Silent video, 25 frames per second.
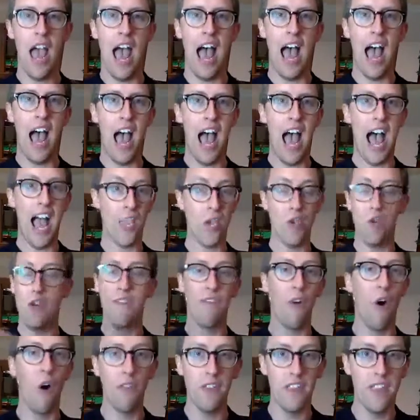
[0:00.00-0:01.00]
and you're
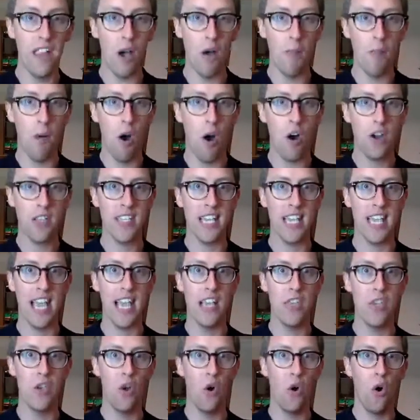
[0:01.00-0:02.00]
involved in network marketing,
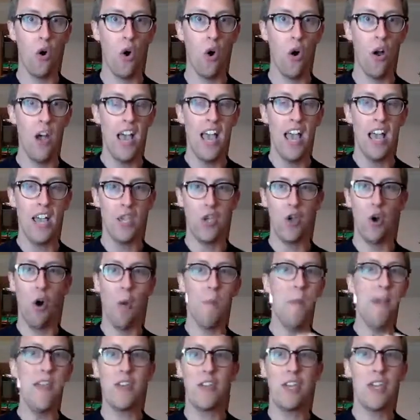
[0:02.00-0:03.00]
and you're
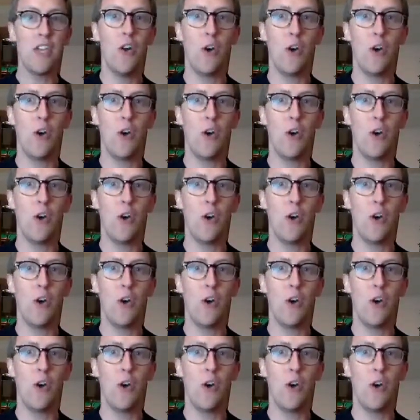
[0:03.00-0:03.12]
basically,